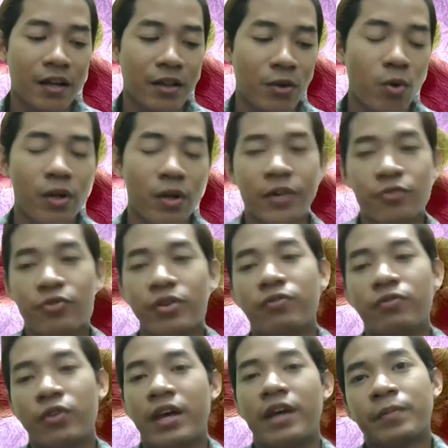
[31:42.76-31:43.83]
whole country
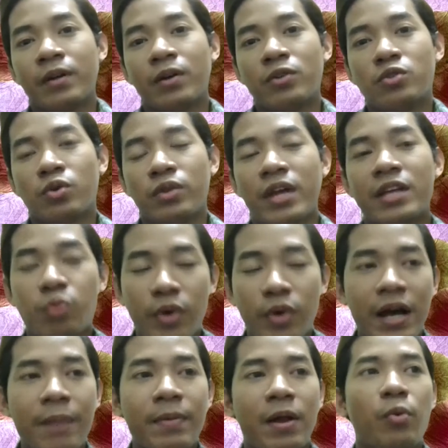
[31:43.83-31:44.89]
for that. So that's where you're
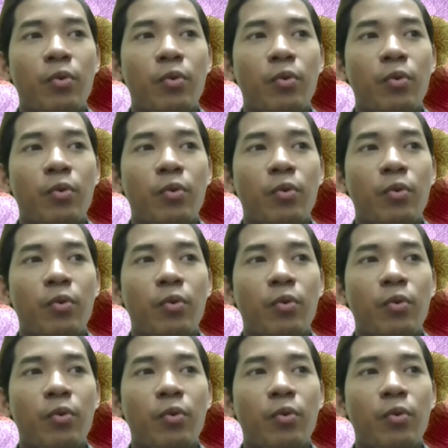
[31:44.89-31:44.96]
coming up.